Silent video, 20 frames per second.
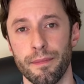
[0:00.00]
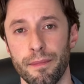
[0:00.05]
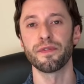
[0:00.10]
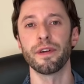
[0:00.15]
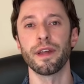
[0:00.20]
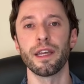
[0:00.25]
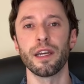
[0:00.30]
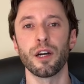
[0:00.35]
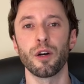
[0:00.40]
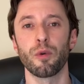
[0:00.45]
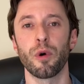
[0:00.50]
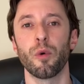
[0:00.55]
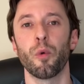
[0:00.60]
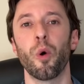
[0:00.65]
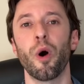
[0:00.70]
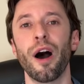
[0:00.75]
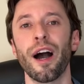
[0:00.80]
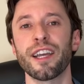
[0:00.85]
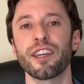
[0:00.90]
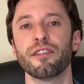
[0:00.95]
This video
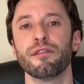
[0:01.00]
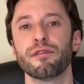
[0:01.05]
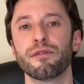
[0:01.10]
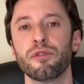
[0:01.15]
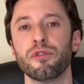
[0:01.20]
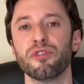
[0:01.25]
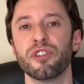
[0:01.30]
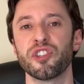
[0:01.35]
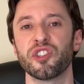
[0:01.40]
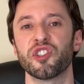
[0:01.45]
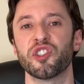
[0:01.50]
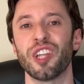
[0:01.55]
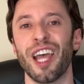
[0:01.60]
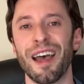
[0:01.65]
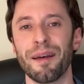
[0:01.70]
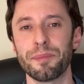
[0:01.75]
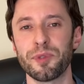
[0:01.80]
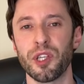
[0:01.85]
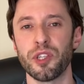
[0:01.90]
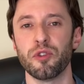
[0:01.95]
will walk you through the
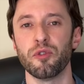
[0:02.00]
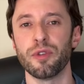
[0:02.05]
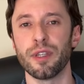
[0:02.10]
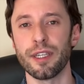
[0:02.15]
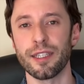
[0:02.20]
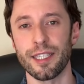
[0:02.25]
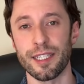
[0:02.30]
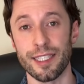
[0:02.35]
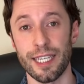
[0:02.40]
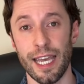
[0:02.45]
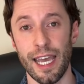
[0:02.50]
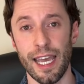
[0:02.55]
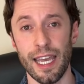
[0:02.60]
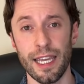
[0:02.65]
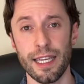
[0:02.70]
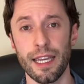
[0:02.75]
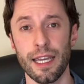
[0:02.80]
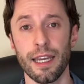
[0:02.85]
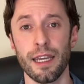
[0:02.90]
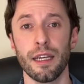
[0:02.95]
steps that you need to
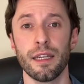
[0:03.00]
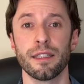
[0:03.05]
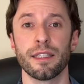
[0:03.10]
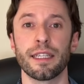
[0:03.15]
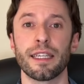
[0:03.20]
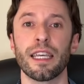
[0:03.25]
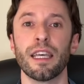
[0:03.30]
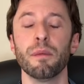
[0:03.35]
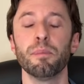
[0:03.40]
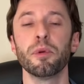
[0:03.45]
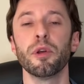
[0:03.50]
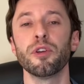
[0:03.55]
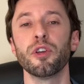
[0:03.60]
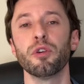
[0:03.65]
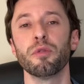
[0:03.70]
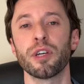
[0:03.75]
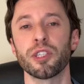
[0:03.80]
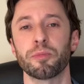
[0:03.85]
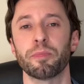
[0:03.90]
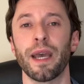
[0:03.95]
take to keep your
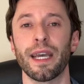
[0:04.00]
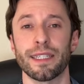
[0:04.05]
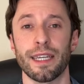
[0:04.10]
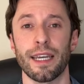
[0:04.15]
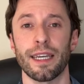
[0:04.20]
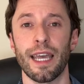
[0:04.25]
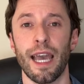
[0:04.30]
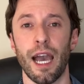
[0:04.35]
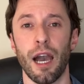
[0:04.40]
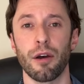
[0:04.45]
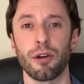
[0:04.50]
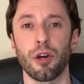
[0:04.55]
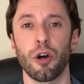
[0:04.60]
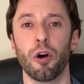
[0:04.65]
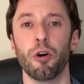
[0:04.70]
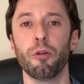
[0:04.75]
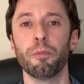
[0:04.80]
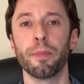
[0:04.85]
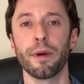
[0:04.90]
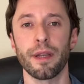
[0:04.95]
US bank account
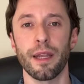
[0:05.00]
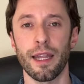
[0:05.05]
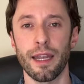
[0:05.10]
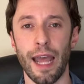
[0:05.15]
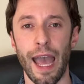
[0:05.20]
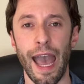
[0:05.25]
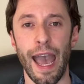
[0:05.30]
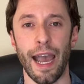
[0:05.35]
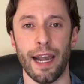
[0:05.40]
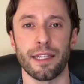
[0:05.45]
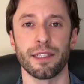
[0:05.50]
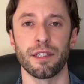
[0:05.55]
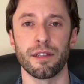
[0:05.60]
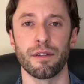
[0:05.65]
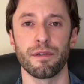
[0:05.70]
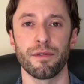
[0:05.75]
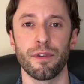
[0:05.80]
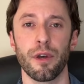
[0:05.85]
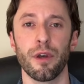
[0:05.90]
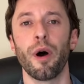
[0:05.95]
open and
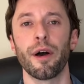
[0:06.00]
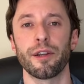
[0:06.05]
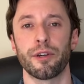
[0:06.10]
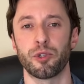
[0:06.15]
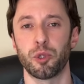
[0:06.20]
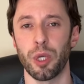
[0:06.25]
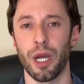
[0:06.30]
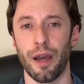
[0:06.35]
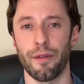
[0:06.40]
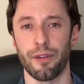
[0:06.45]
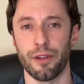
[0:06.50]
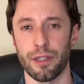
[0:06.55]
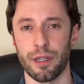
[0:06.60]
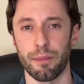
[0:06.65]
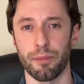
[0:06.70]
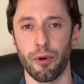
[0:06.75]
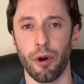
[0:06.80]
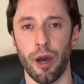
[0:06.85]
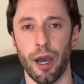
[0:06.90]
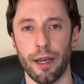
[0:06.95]
active while you're traveling
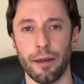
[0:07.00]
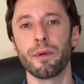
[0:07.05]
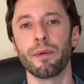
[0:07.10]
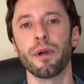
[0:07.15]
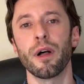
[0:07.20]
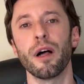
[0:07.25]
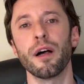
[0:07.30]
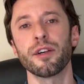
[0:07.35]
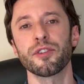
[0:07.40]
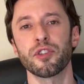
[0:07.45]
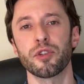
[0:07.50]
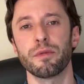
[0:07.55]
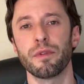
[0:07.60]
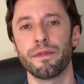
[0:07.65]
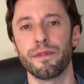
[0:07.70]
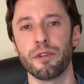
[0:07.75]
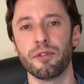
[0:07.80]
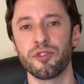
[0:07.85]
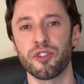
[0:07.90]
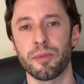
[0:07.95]
abroad. We will also
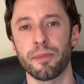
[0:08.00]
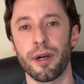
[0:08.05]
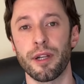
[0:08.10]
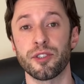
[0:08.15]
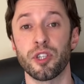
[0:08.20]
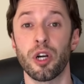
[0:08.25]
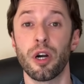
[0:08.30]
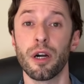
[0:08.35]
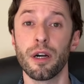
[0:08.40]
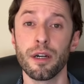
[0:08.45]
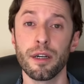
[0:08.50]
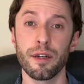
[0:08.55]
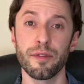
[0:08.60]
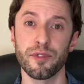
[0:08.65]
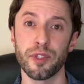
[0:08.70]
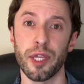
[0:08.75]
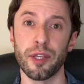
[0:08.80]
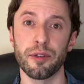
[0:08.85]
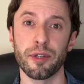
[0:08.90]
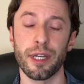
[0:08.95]
review some
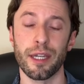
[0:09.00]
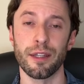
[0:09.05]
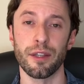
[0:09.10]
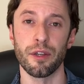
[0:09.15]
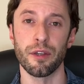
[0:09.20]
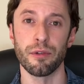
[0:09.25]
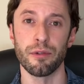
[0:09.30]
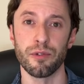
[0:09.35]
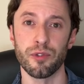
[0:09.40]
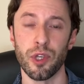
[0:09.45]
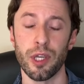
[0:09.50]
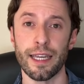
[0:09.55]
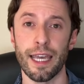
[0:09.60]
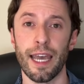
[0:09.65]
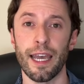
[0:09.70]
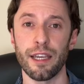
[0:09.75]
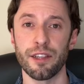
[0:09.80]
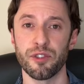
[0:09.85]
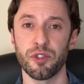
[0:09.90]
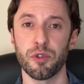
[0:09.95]
alternatives that you can use in
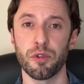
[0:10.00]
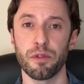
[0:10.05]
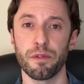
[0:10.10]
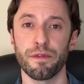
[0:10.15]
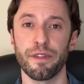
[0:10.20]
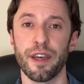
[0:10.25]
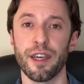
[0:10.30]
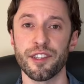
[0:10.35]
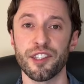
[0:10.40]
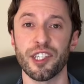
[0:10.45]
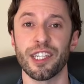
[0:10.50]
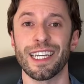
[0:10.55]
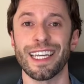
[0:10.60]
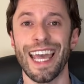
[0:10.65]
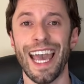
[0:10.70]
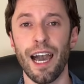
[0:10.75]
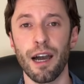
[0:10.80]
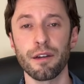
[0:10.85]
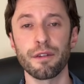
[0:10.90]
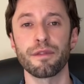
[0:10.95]
case you face an
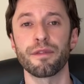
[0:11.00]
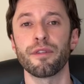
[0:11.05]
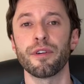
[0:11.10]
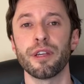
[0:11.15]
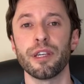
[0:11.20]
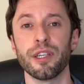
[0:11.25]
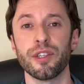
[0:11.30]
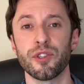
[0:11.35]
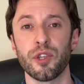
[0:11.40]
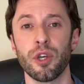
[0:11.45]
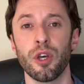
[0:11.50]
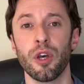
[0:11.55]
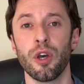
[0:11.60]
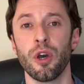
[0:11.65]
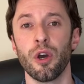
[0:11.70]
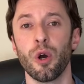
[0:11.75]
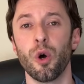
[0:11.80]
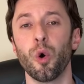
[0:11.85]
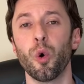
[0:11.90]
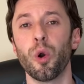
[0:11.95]
account freeze
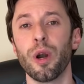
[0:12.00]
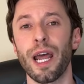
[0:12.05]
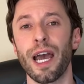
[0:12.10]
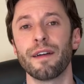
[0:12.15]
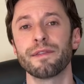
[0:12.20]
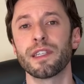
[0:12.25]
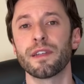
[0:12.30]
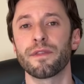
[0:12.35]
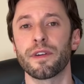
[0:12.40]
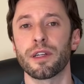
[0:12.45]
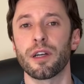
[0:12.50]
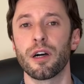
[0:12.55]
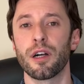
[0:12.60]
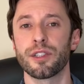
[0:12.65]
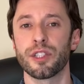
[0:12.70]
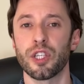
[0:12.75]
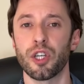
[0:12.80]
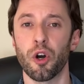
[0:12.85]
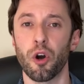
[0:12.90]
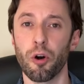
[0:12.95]
or have
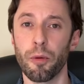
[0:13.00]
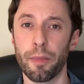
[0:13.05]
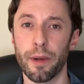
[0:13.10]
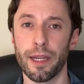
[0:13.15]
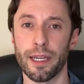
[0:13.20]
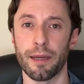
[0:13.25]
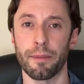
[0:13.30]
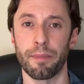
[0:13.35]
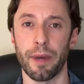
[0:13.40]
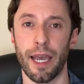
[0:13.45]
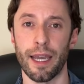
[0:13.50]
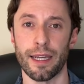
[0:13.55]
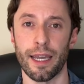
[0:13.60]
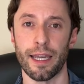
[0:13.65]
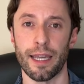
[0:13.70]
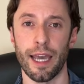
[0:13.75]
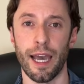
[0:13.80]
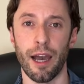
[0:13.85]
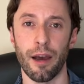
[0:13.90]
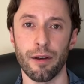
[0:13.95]
difficulty opening a
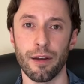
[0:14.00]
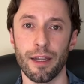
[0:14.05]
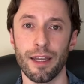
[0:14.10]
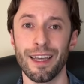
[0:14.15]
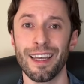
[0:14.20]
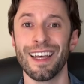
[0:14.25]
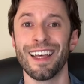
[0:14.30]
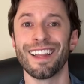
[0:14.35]
bank account.